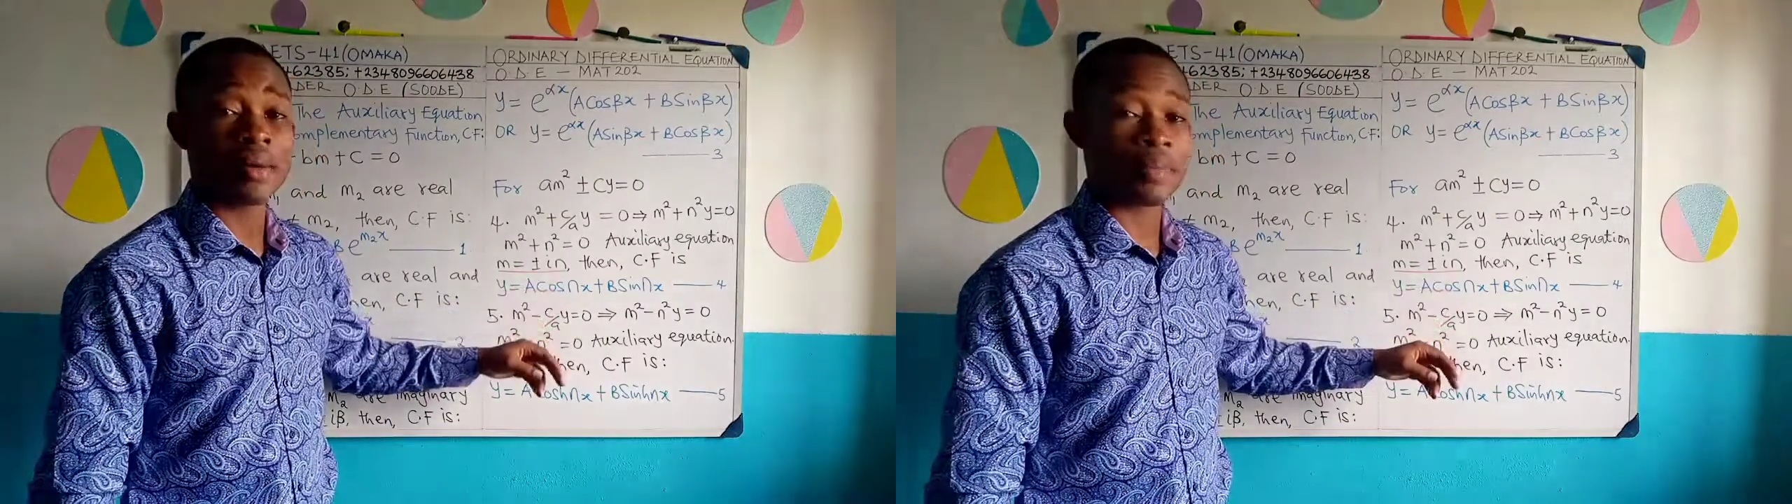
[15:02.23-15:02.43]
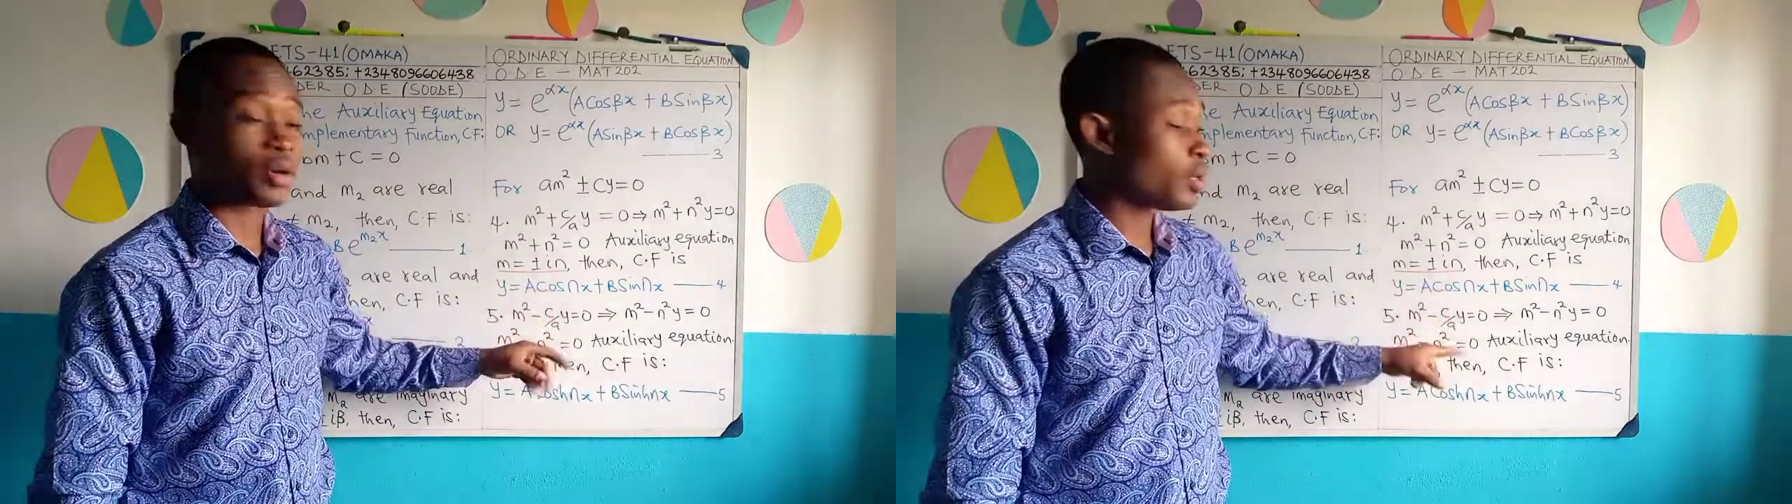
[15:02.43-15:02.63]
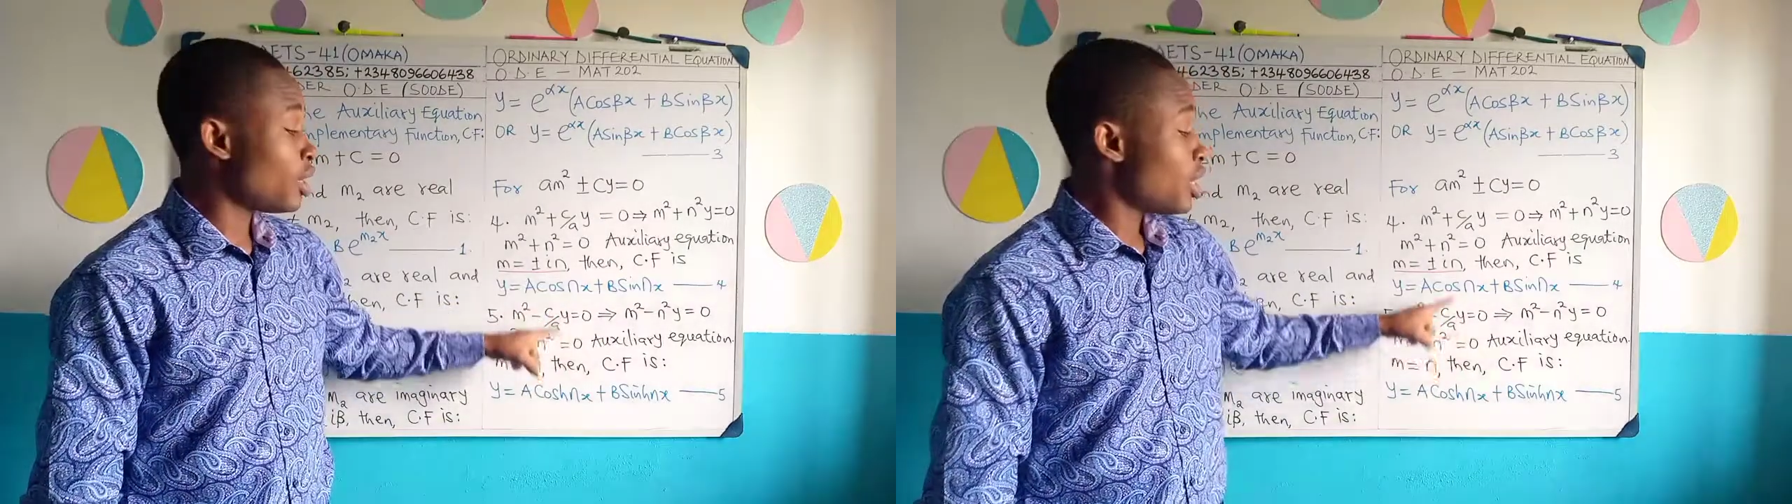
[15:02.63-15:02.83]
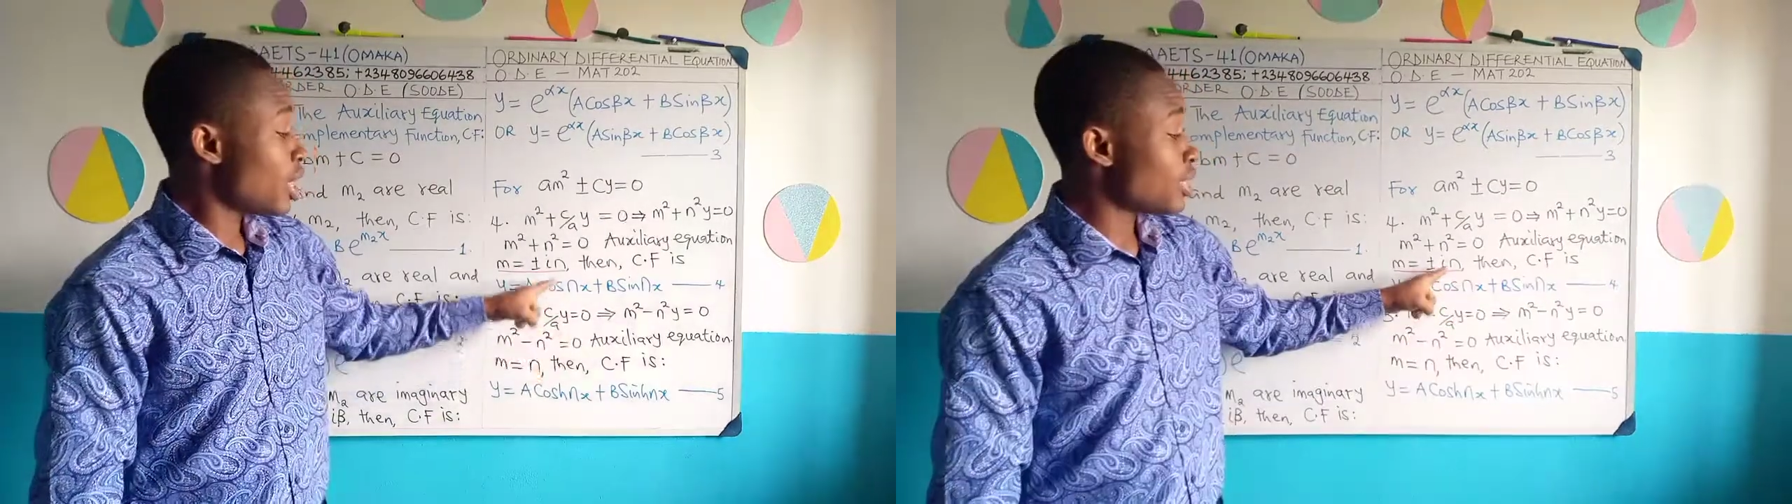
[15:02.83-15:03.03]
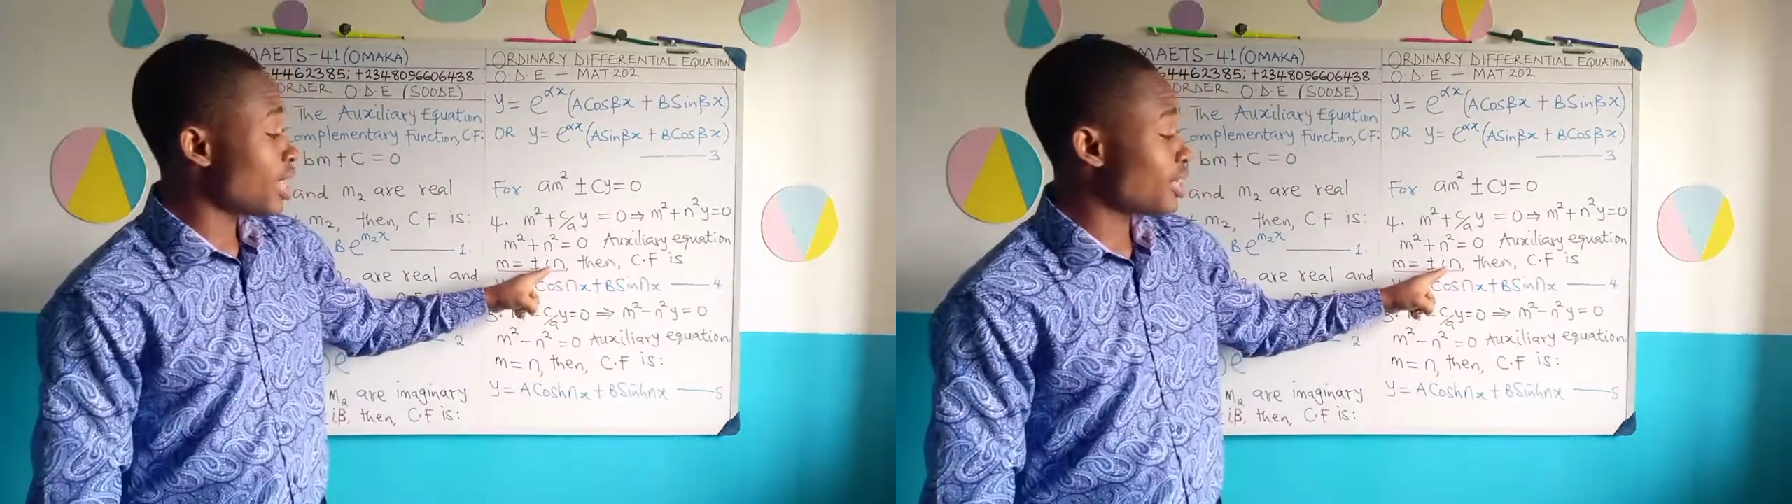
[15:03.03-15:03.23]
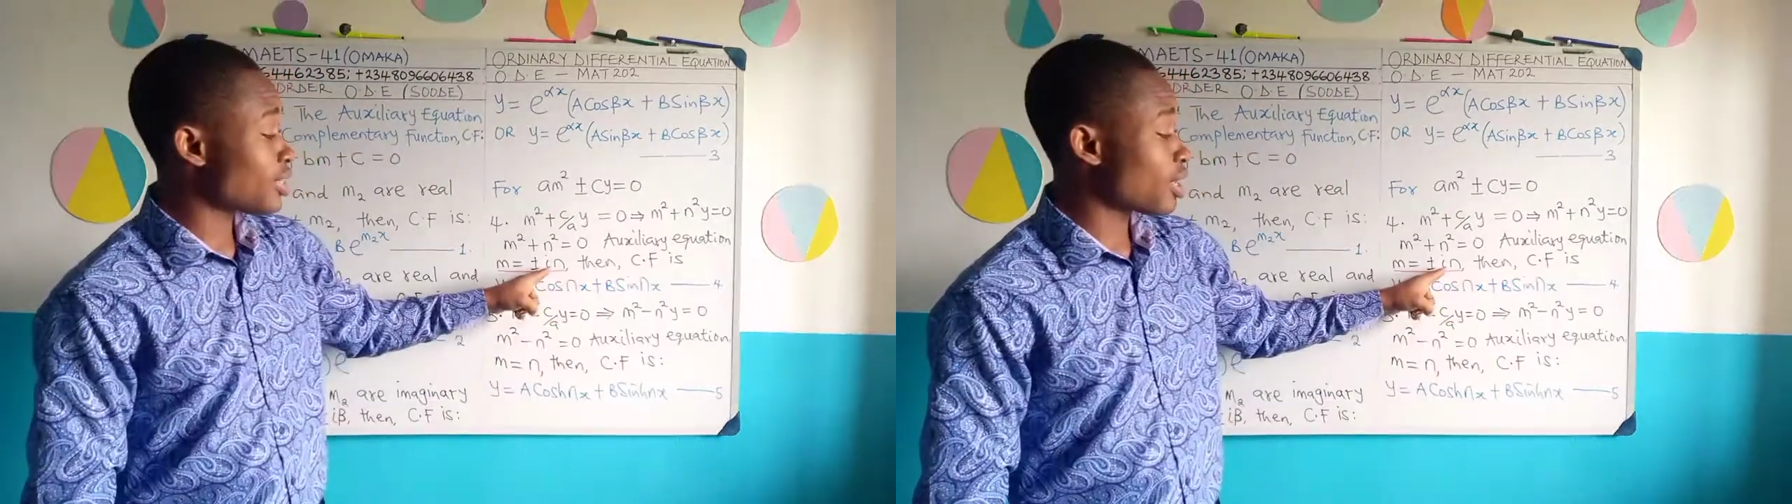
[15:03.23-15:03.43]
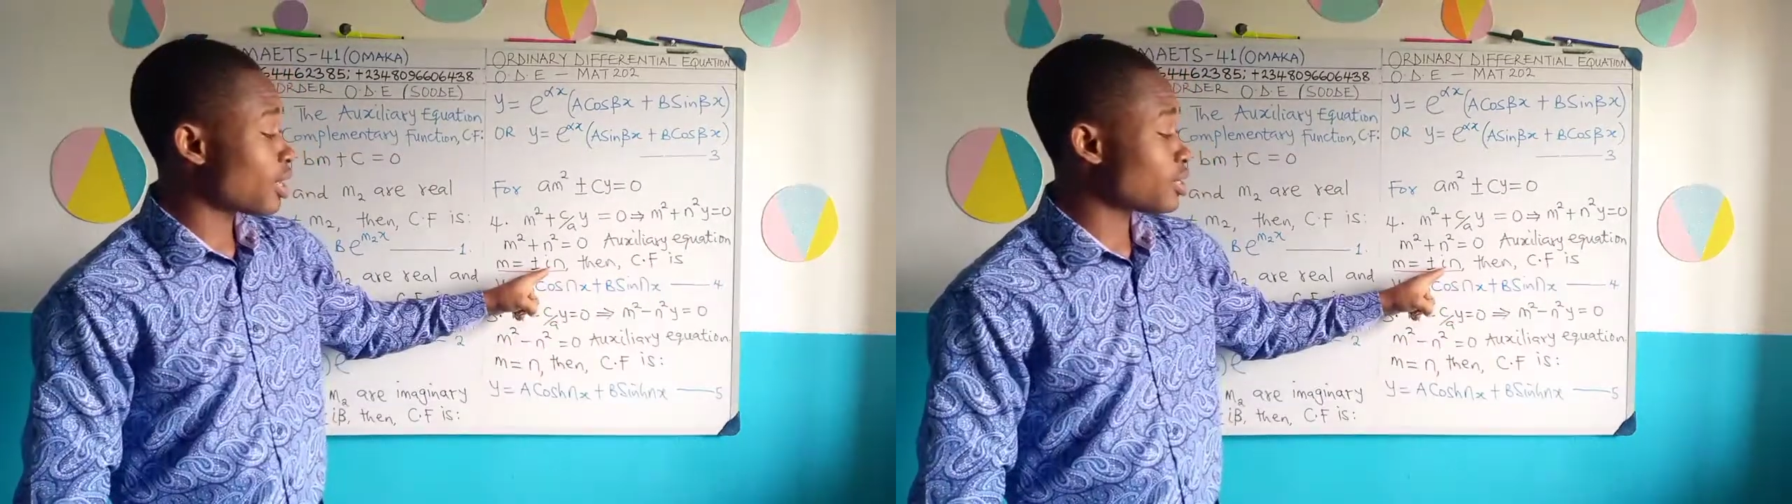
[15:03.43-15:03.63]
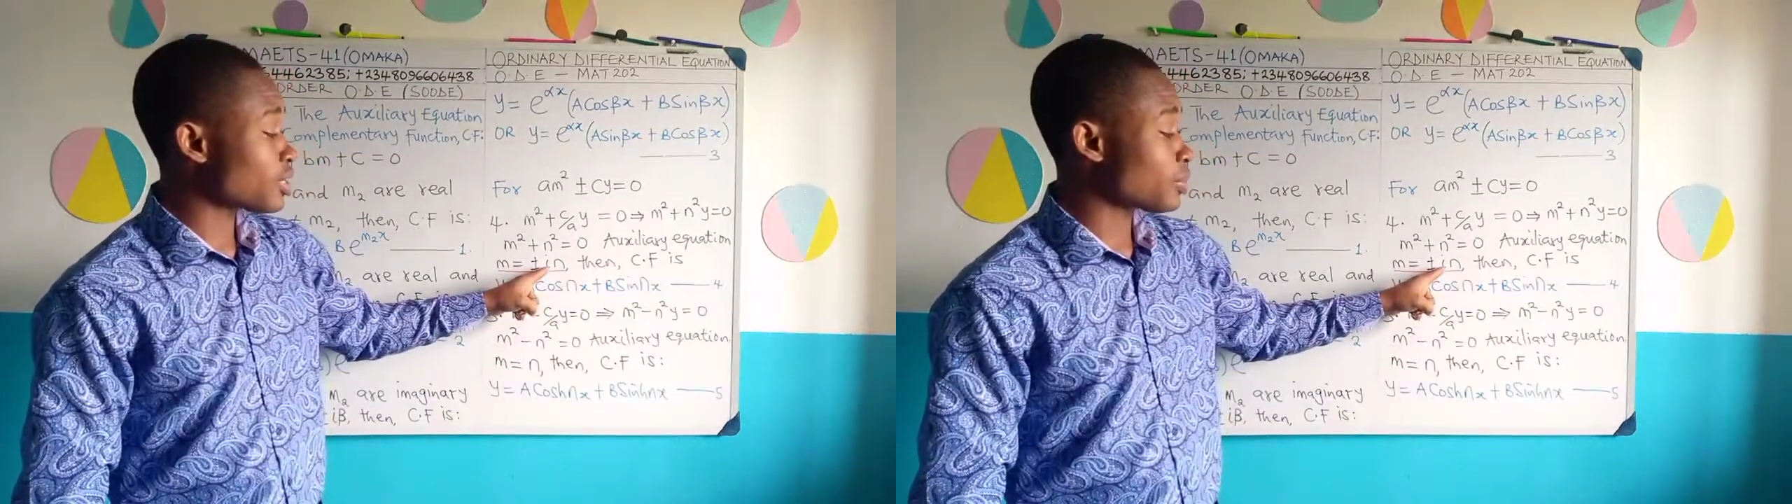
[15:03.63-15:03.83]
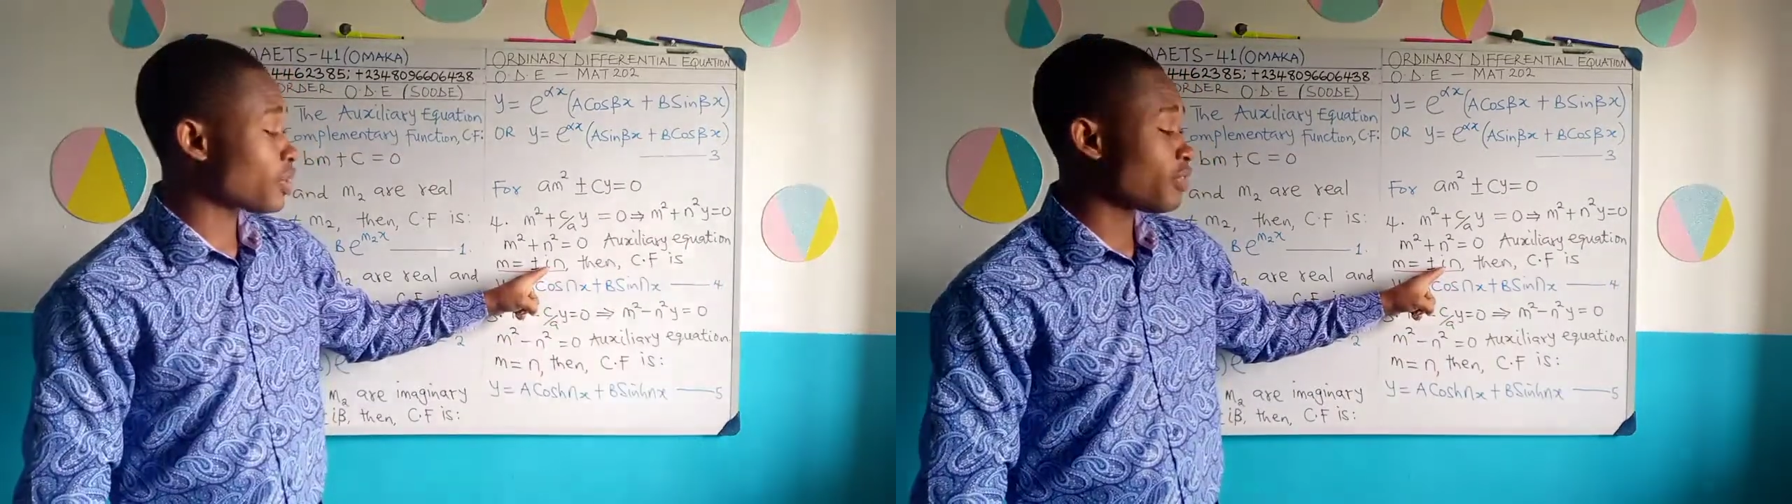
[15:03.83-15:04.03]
number. And that is the concept